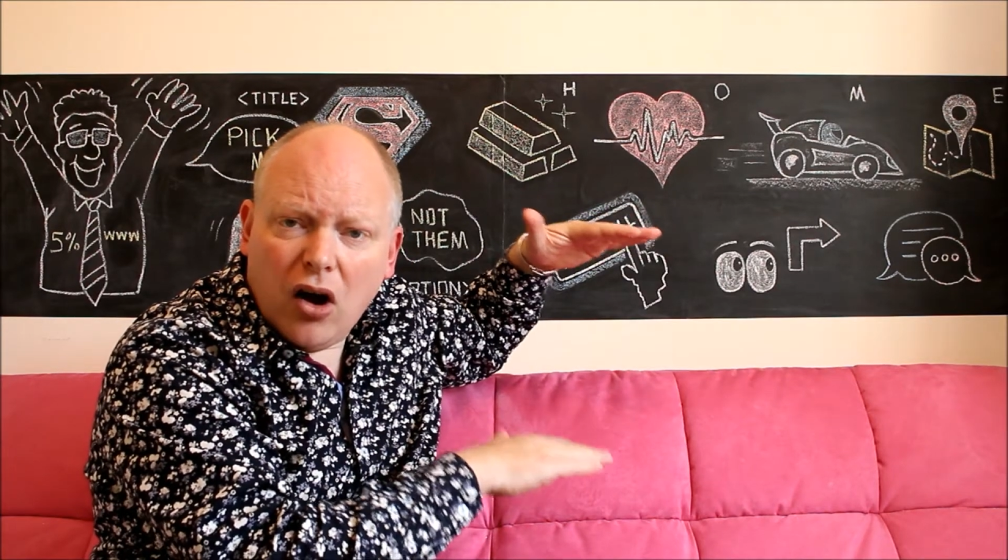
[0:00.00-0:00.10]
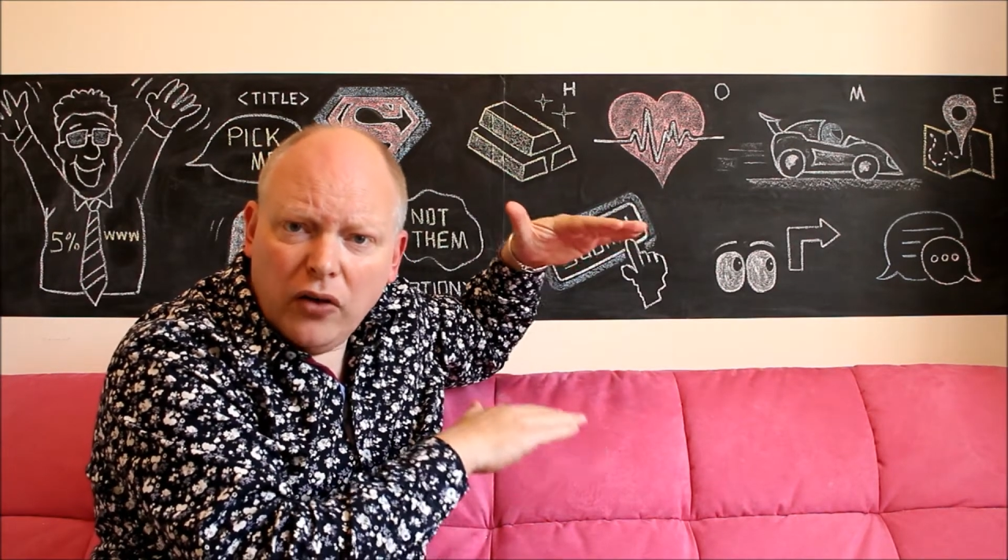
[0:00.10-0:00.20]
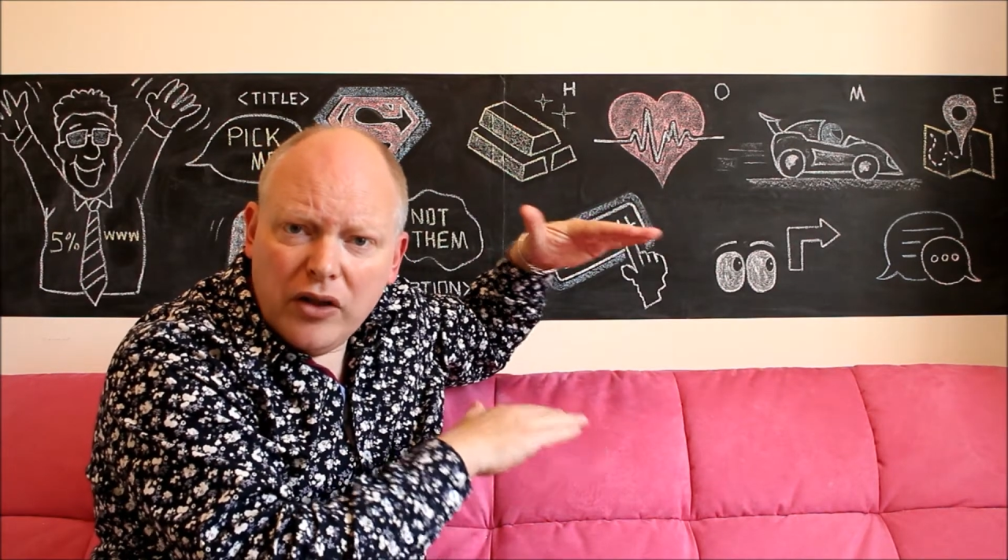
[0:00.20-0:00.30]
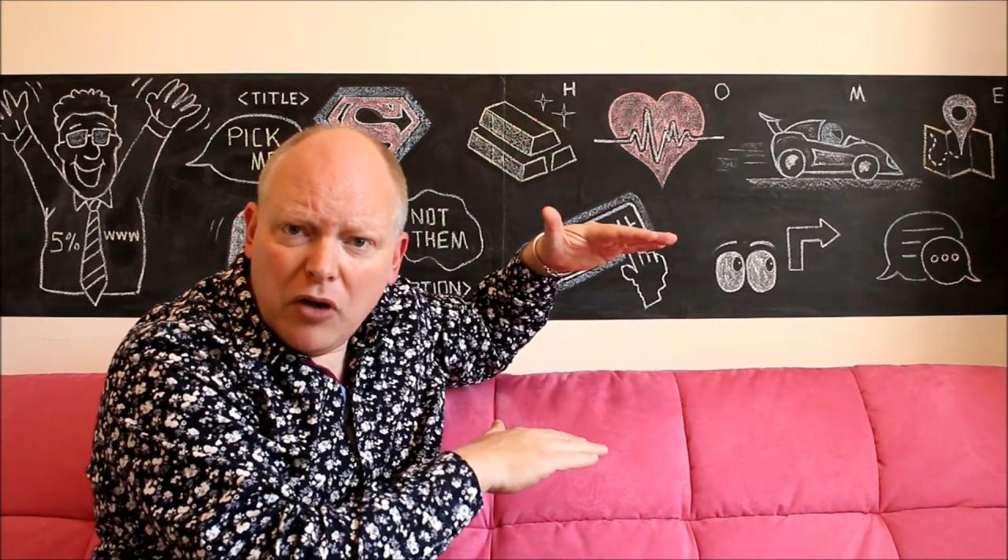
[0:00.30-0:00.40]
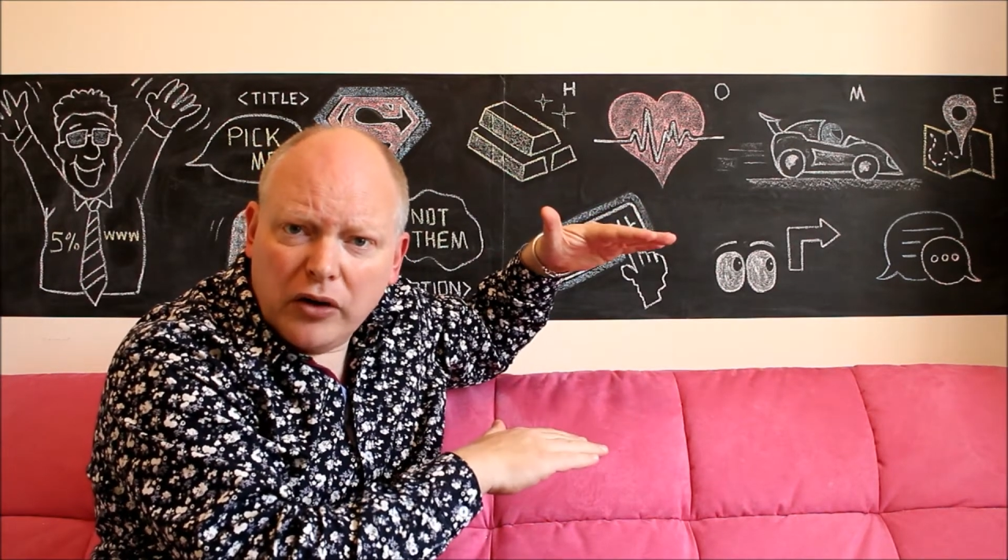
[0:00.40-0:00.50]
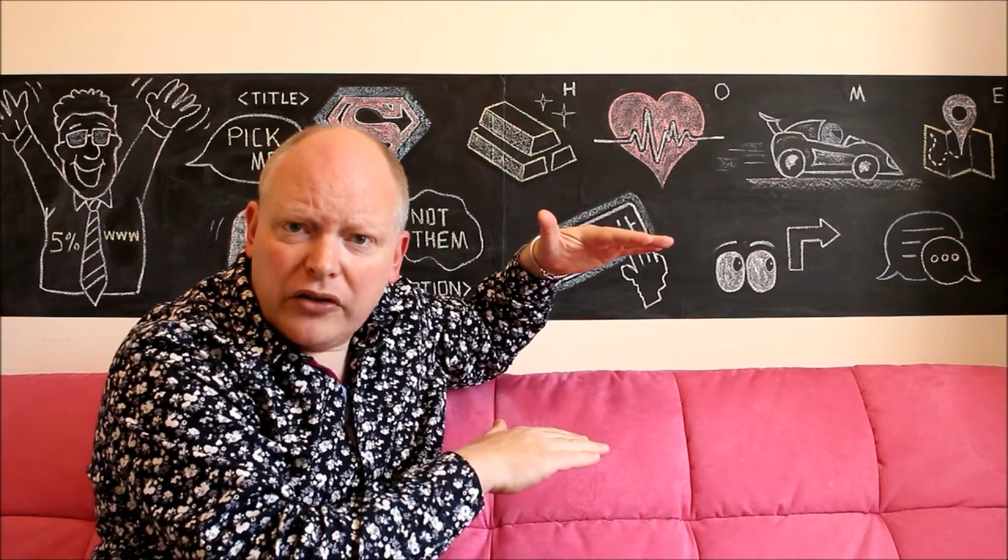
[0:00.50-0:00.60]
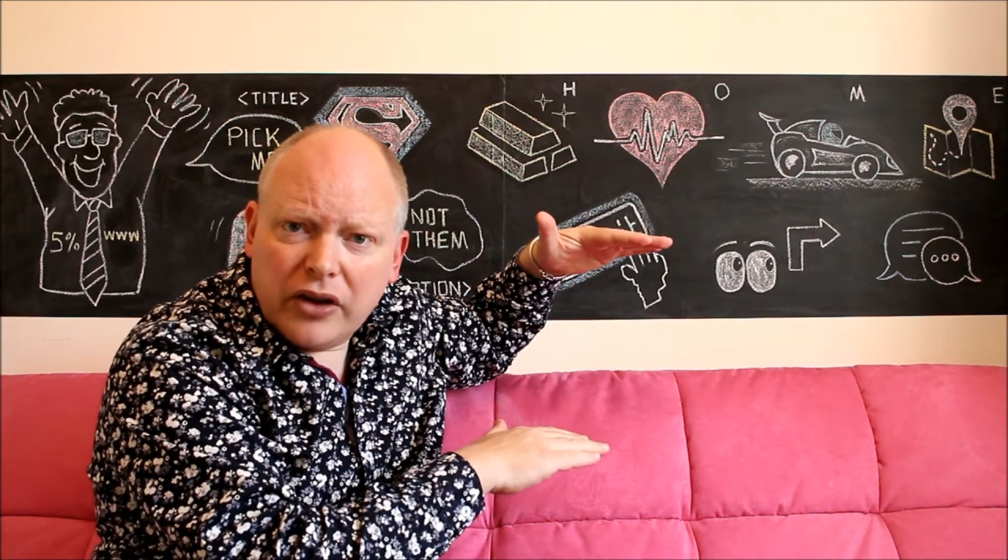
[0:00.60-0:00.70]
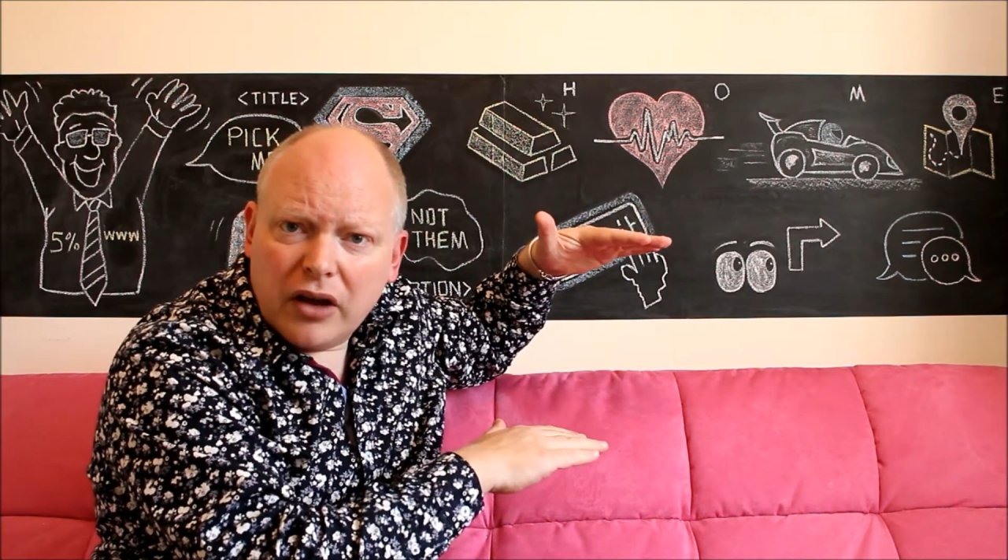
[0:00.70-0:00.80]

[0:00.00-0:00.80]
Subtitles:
on the monitor.